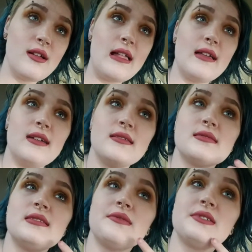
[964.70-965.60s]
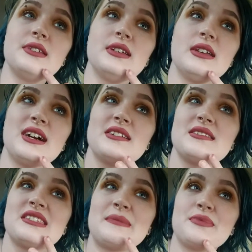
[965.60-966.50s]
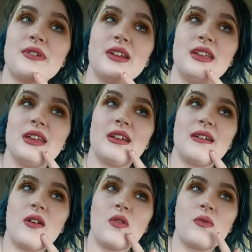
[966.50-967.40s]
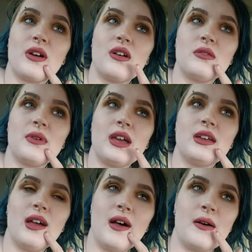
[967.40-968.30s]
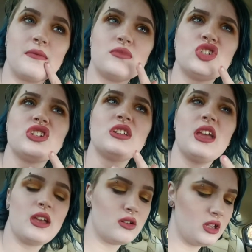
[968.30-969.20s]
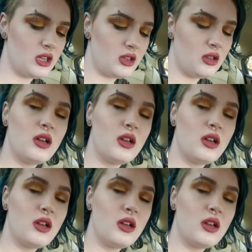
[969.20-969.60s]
It is definitely kind of separating around my chin area.